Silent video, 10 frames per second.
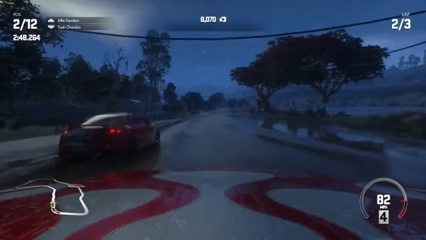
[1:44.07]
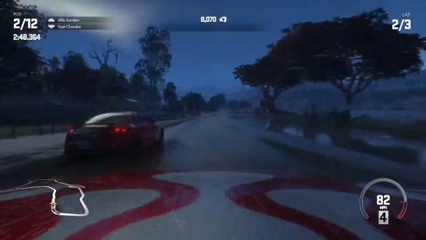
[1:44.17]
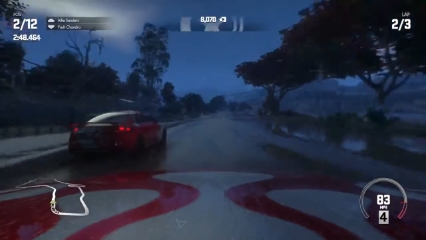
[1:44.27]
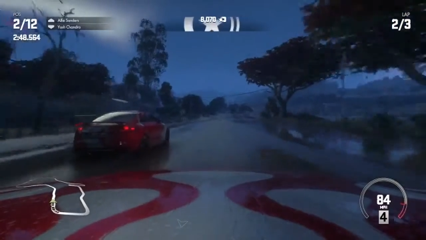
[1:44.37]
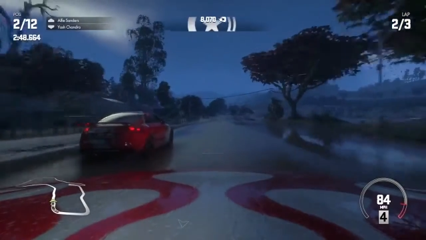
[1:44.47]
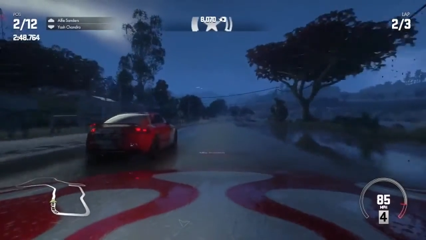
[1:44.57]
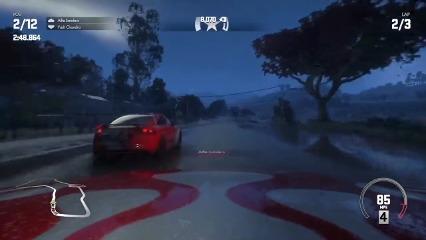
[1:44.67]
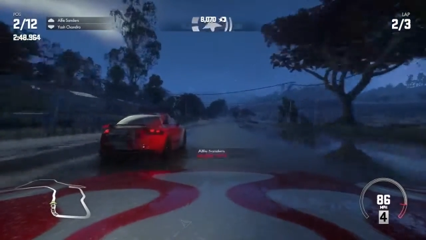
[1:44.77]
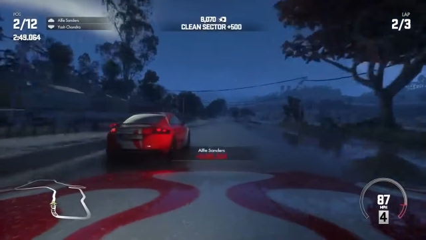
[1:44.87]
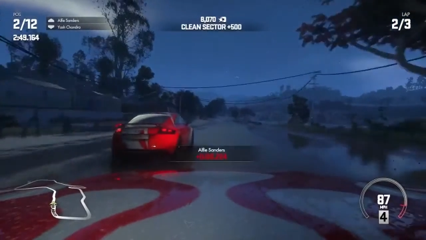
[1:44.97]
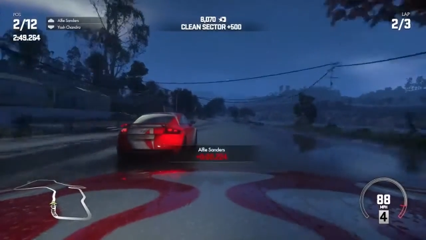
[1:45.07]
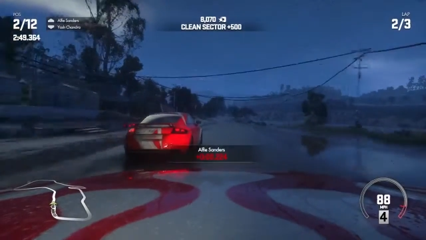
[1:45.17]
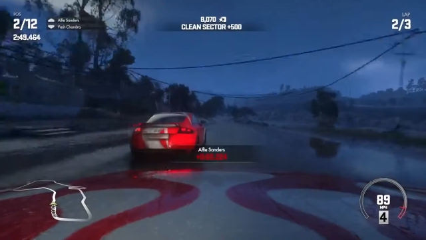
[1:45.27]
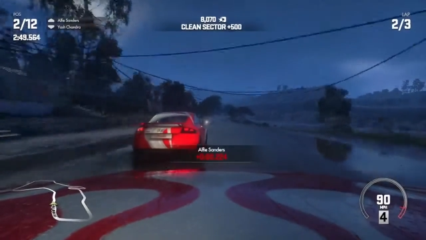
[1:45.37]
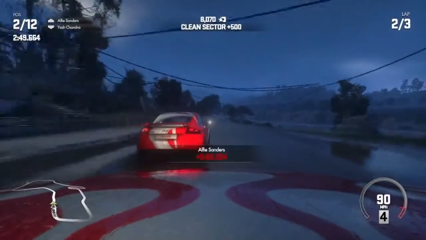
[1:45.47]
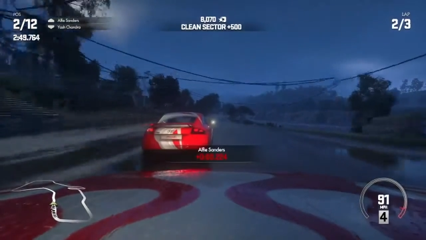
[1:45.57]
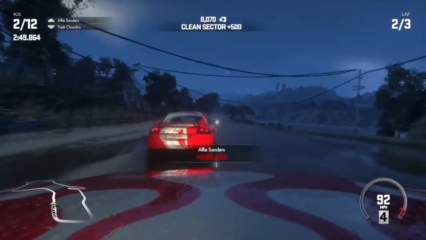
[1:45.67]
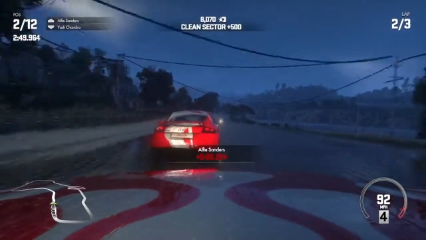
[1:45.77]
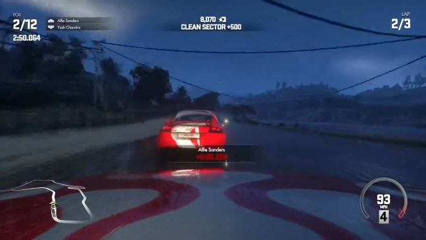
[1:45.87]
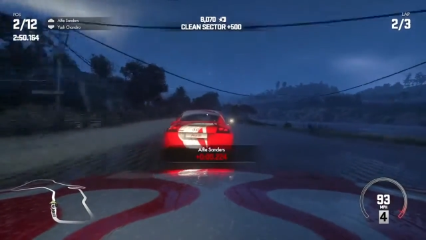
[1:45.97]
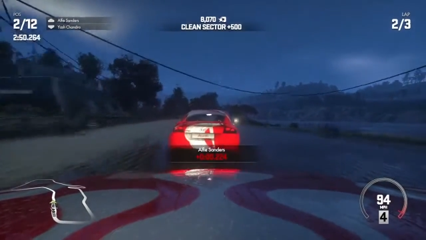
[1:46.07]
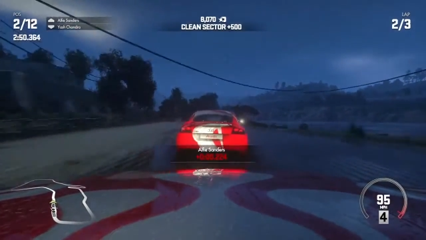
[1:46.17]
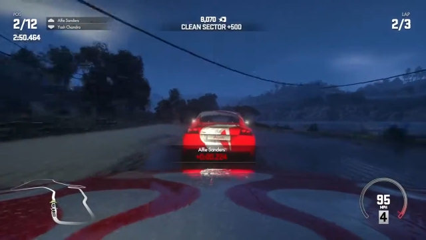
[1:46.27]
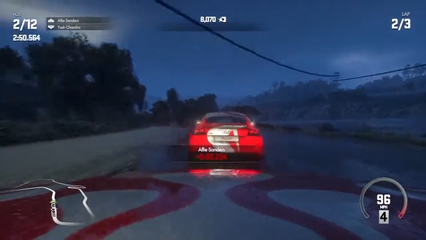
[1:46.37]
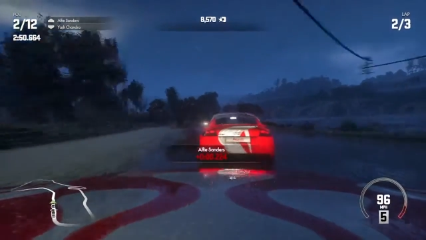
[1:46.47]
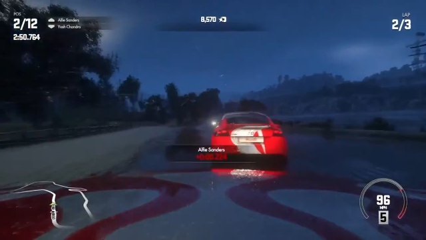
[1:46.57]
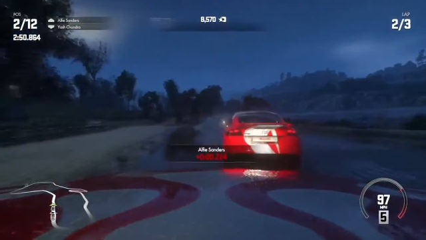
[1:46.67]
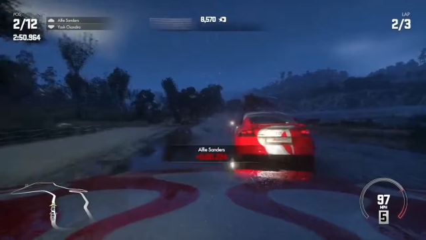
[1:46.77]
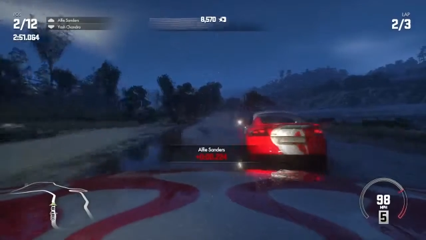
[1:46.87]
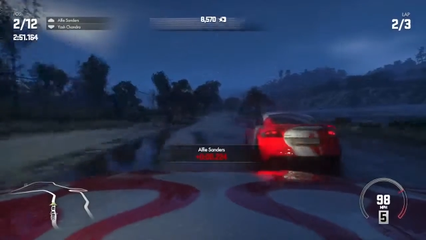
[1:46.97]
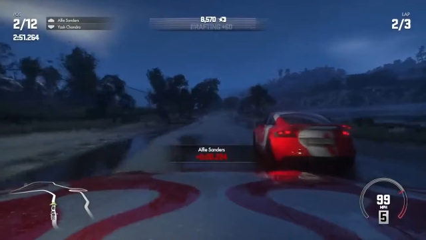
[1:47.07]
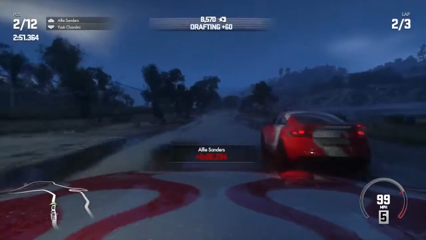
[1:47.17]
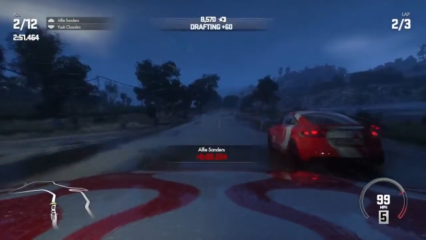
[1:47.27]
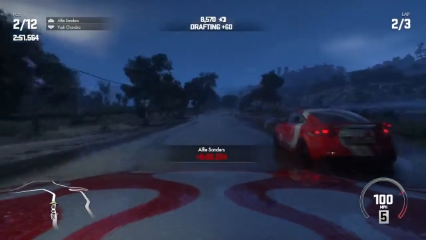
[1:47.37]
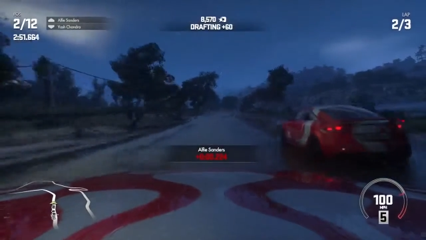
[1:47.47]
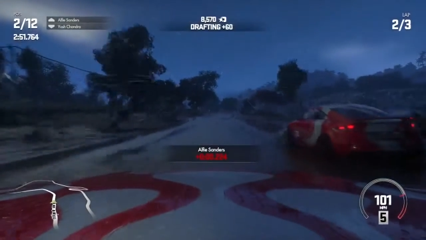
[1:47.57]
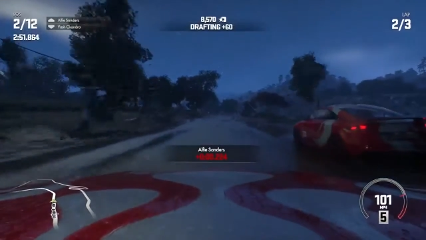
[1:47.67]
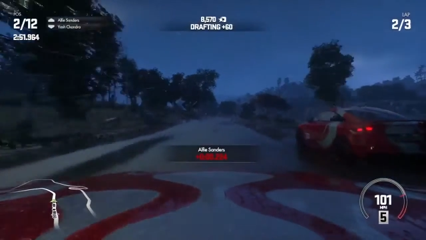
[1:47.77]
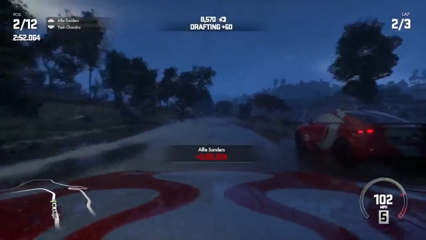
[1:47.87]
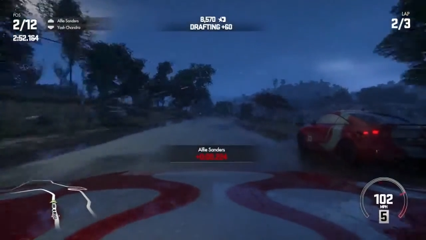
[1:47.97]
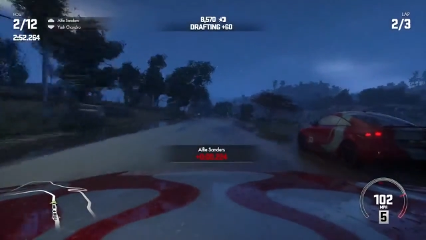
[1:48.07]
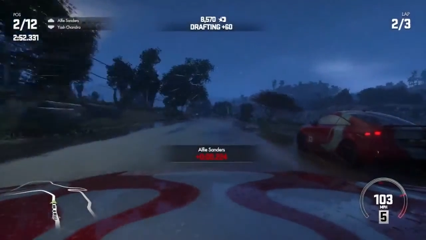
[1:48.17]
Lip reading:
Nobody's mouth can be seen.